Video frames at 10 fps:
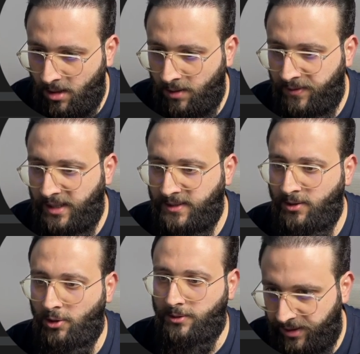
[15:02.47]

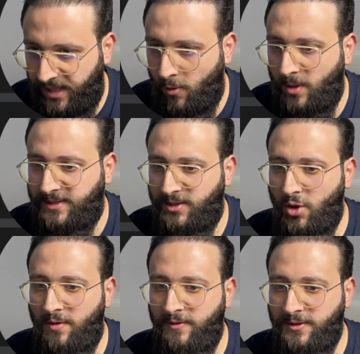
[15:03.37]
context dot request
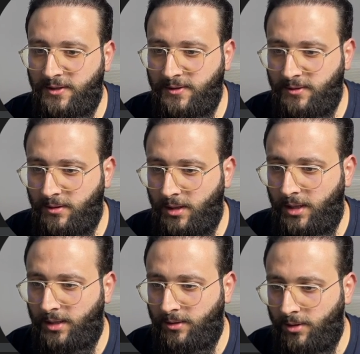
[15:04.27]
services
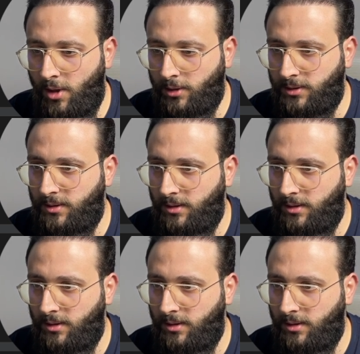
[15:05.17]
dot